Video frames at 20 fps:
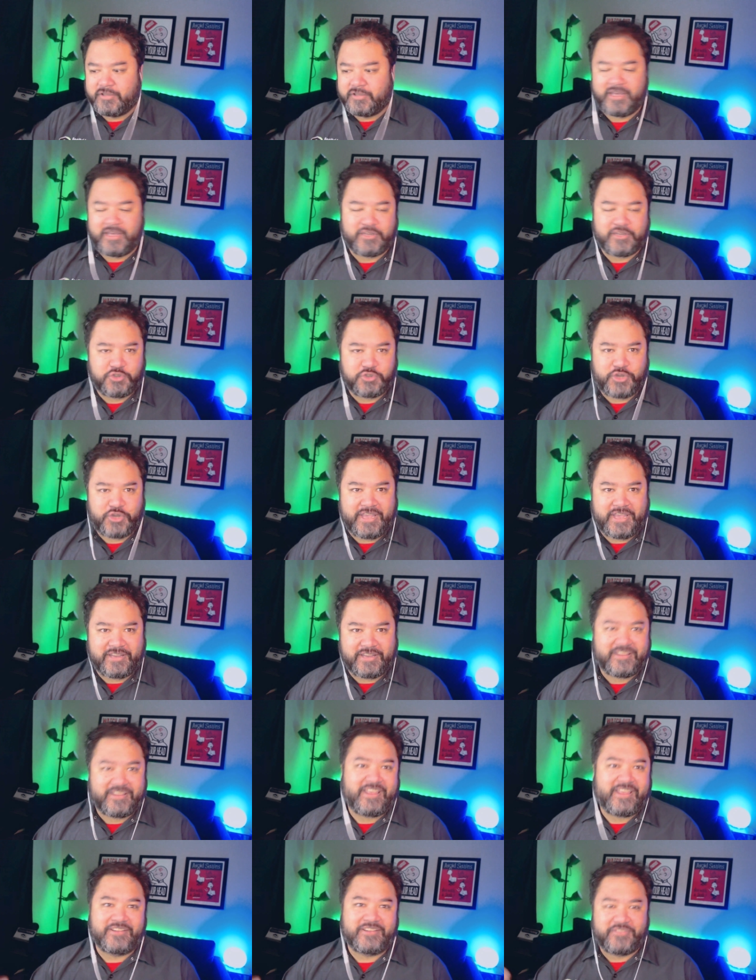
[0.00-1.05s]
uh, Jane
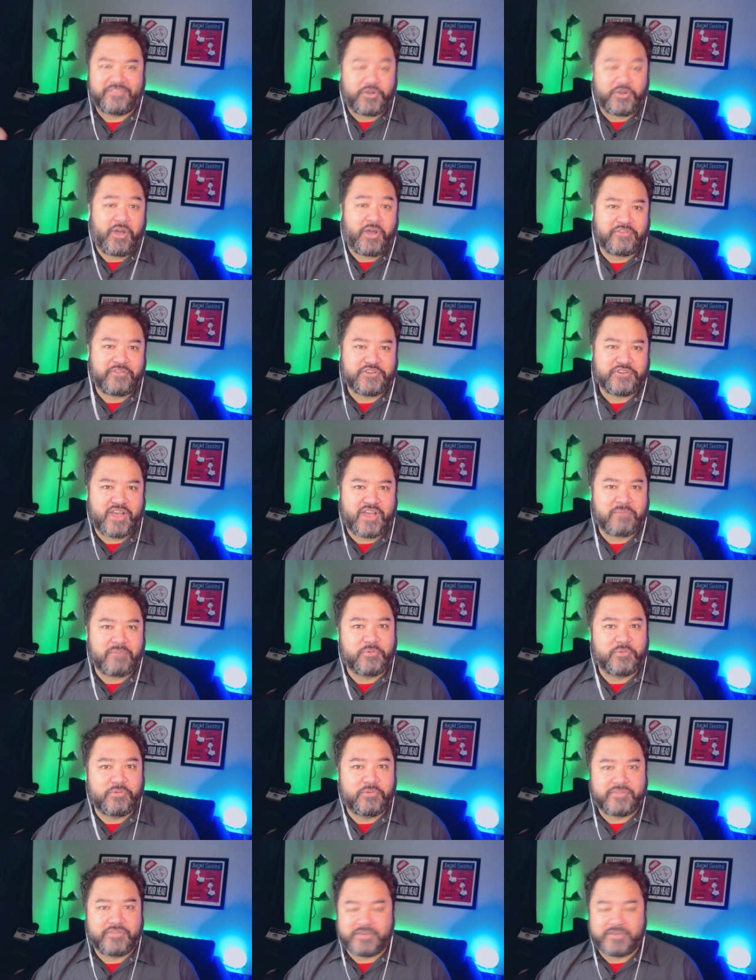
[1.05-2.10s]
and the coffee shop
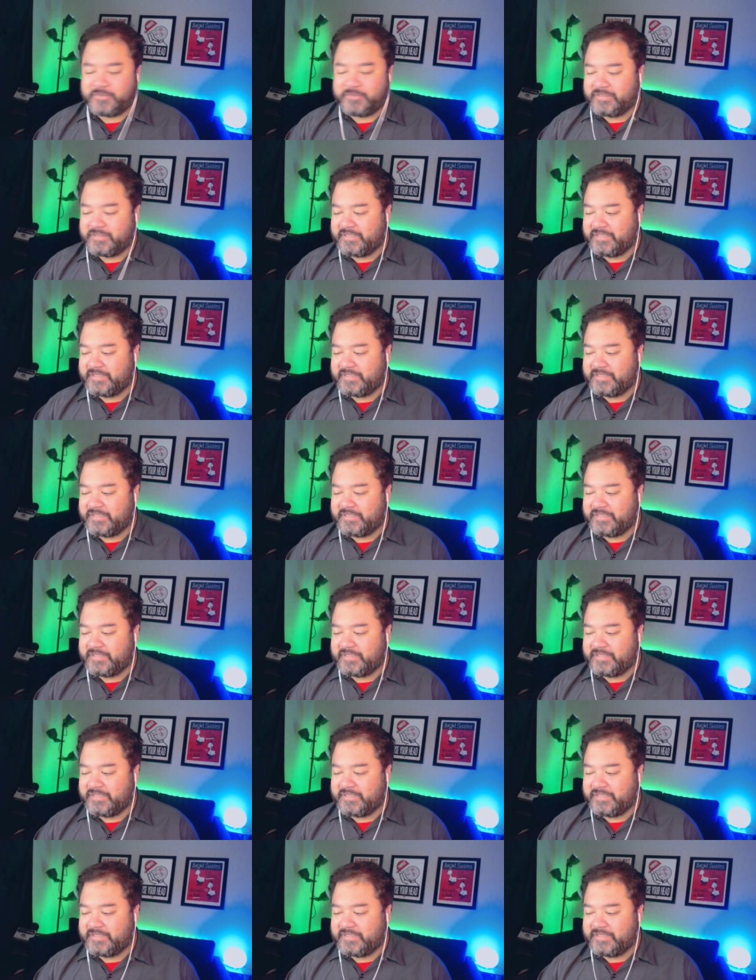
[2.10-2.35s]
review.